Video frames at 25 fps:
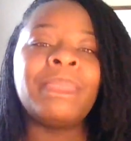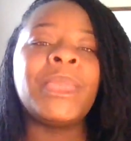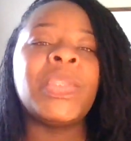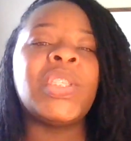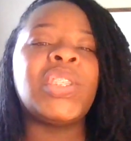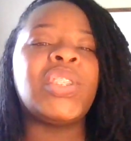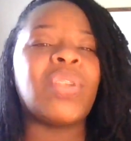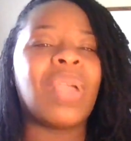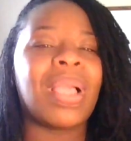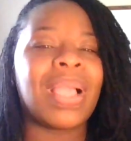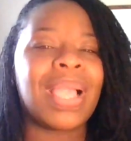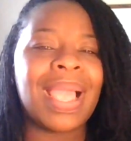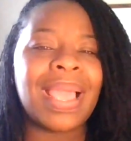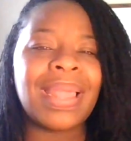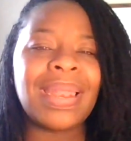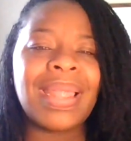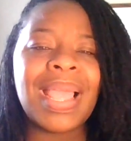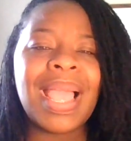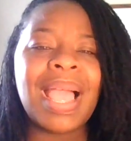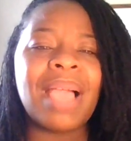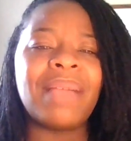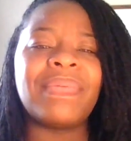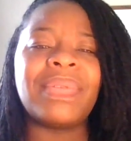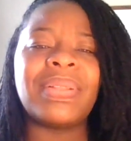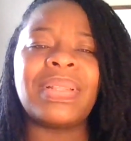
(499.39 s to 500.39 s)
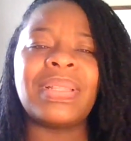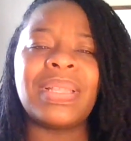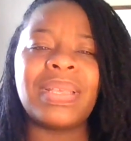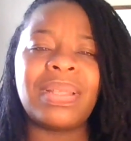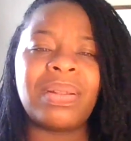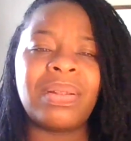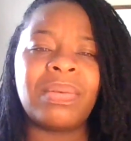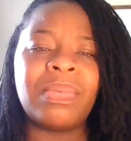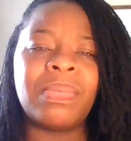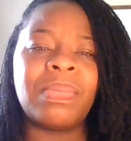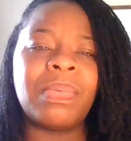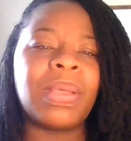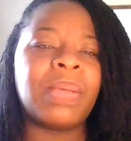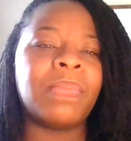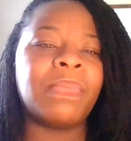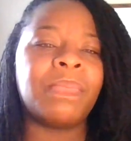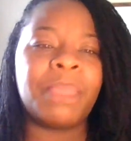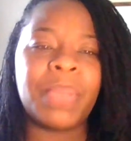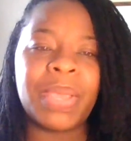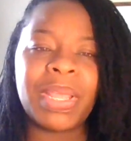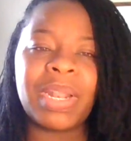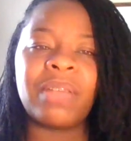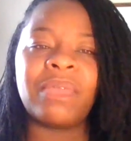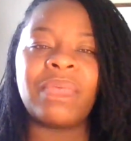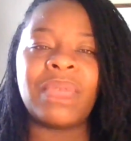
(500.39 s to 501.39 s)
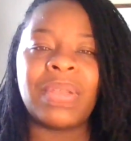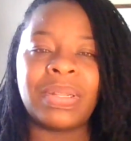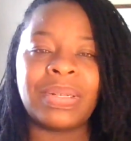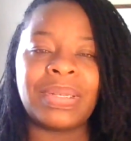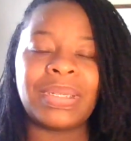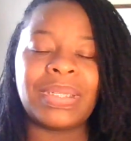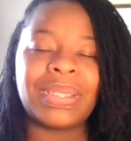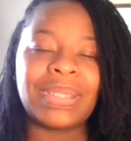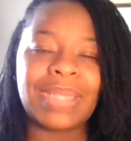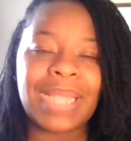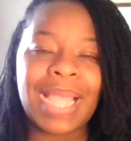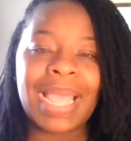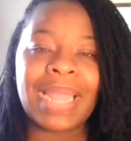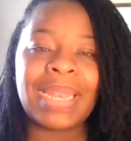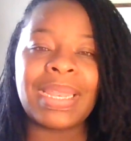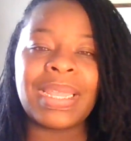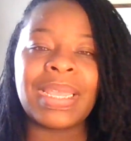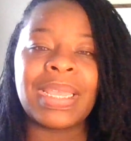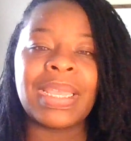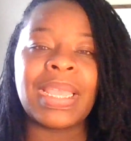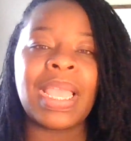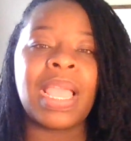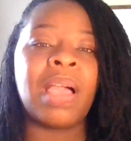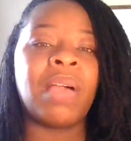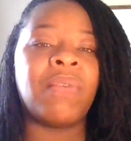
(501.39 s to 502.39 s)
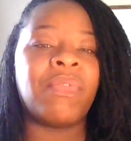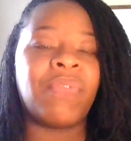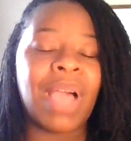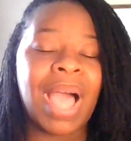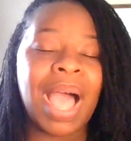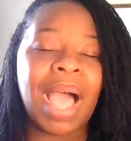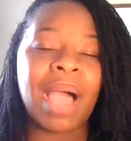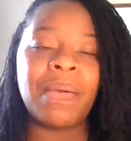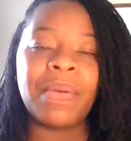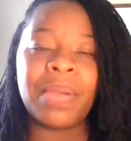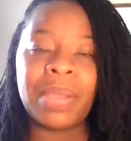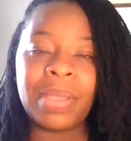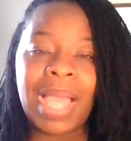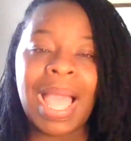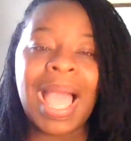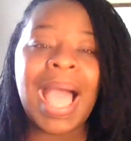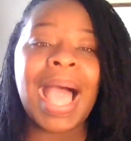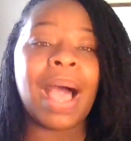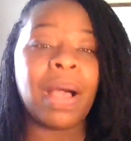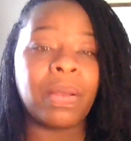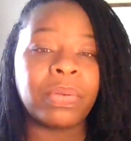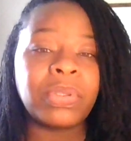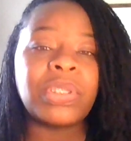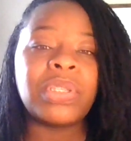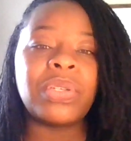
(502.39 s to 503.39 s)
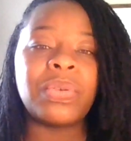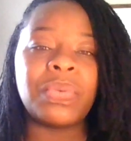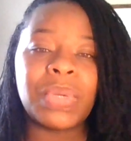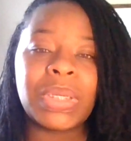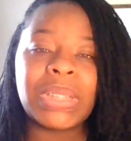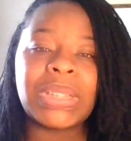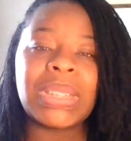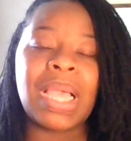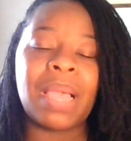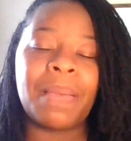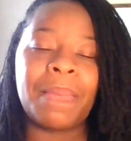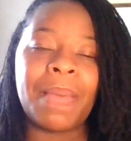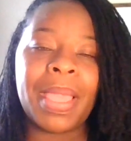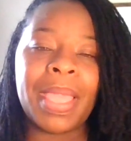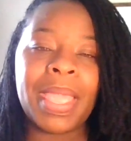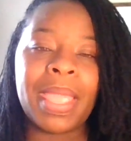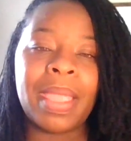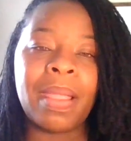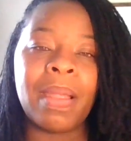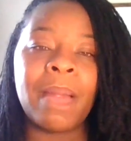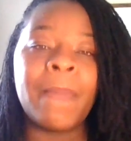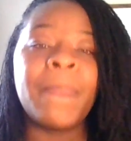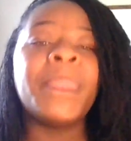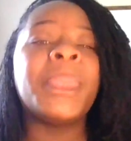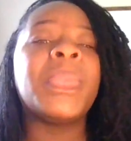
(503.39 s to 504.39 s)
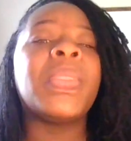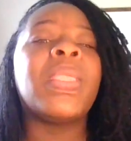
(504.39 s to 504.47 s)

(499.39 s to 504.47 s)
So I kind of have a little bit of understanding of how to retie my hair.